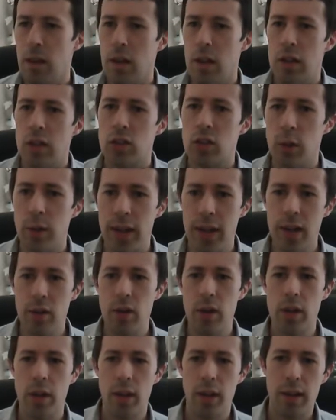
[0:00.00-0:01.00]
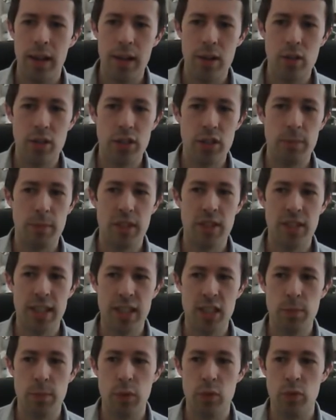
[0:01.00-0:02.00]
So here are some
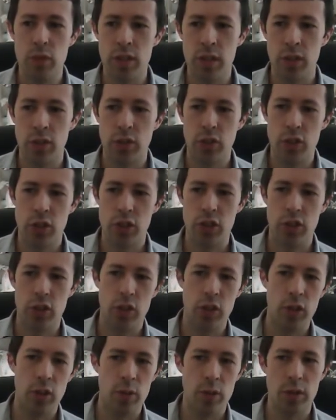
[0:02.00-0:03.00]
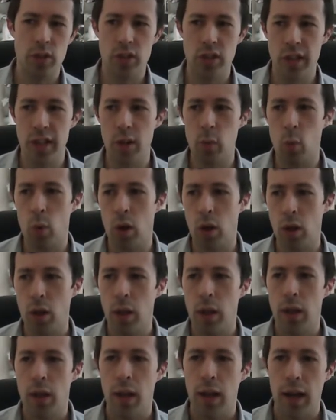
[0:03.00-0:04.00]
assessment results, just so that you can see what
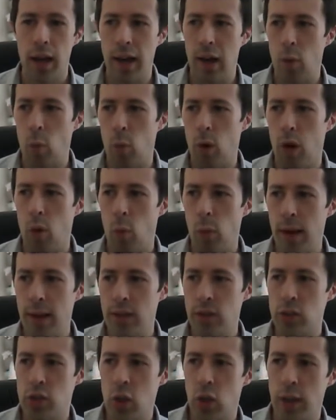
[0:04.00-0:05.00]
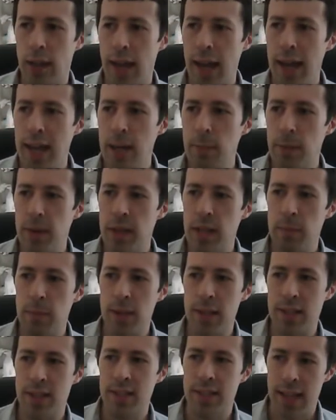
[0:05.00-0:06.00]
went on. AB
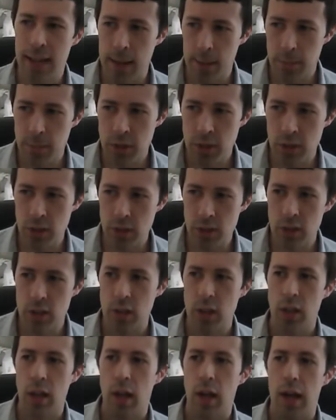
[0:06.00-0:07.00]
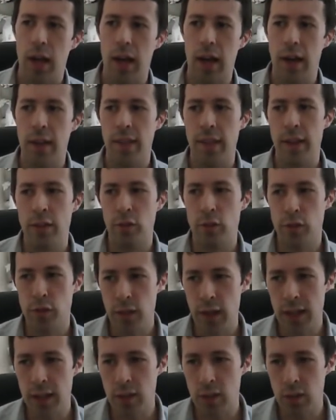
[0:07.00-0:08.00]
means absent, and then
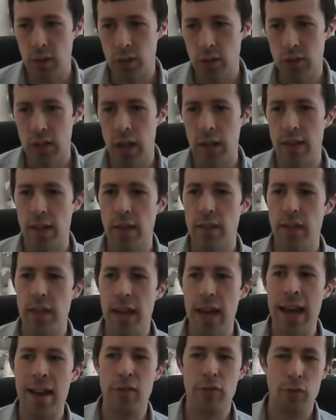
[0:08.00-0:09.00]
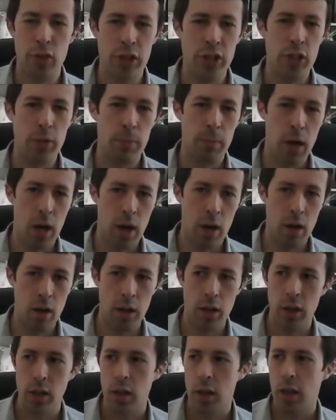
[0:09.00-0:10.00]
fails, and then the average
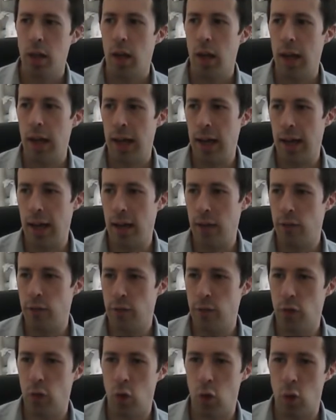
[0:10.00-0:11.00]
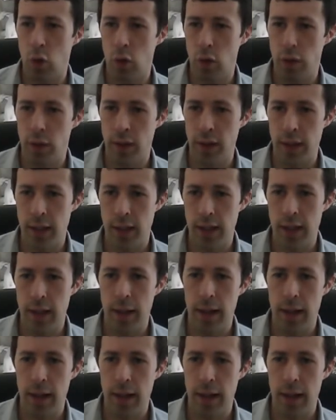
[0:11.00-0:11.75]
mark for the